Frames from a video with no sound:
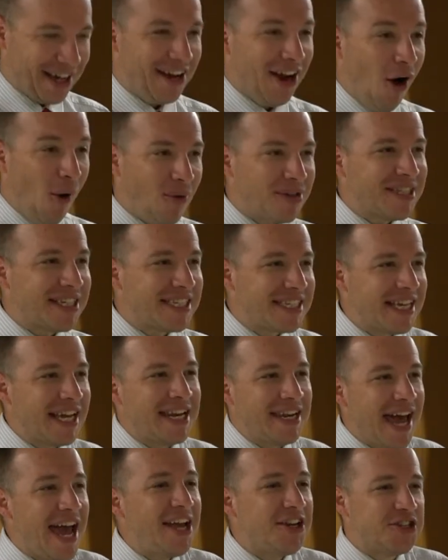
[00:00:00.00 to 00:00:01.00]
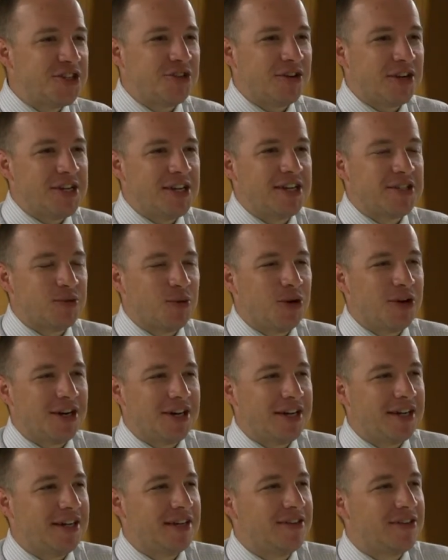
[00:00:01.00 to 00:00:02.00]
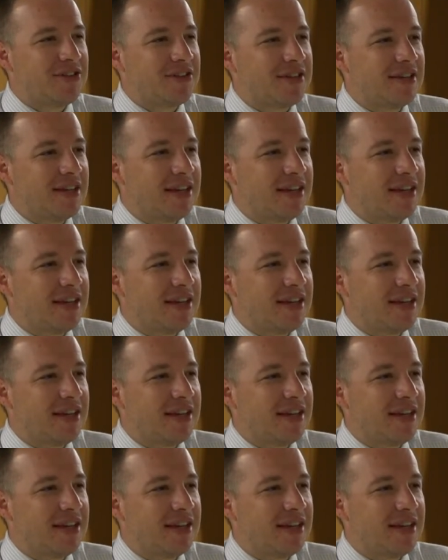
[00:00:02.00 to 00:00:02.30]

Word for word: No, it's the sin nature in you is what it is.